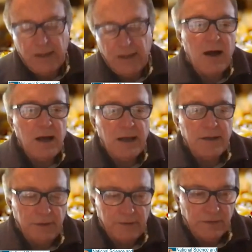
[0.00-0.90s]
are
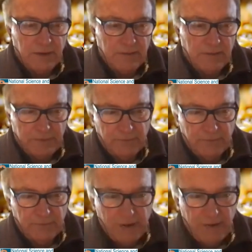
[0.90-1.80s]
other examples of
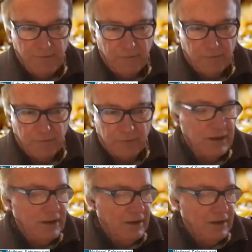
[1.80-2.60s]
honey fraud,